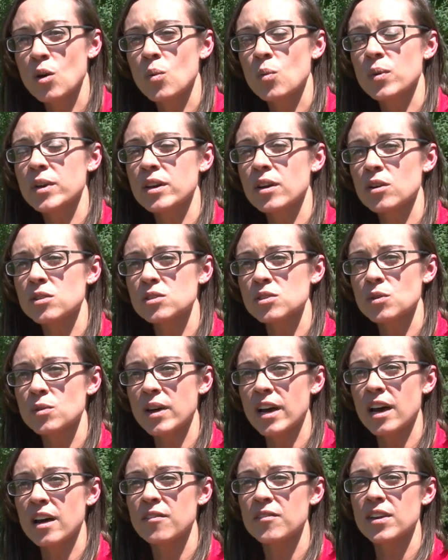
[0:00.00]
We also
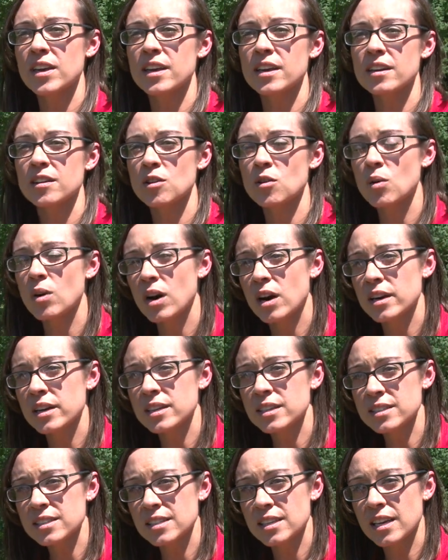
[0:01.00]
have an
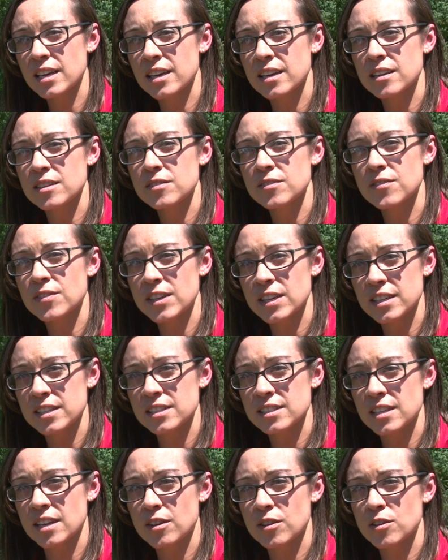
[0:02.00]
aquatics and
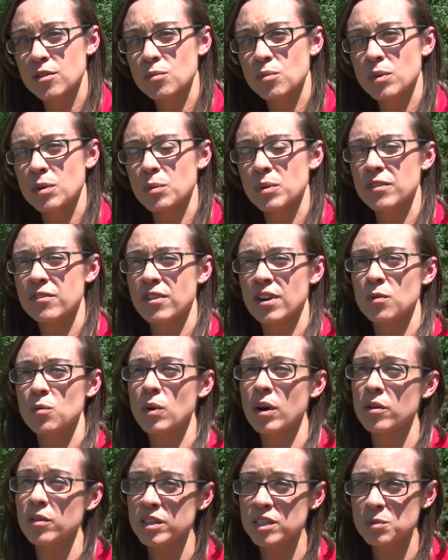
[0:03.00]
fitness center where we run
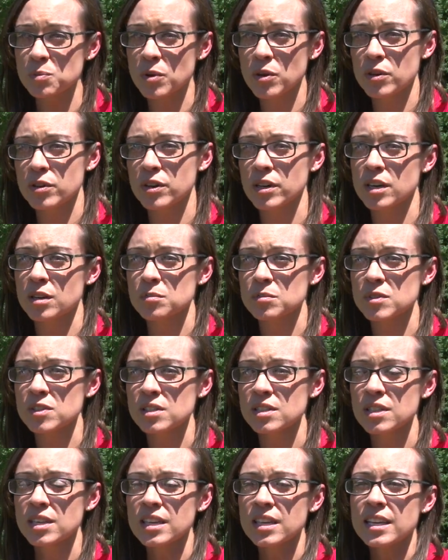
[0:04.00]
wellness programs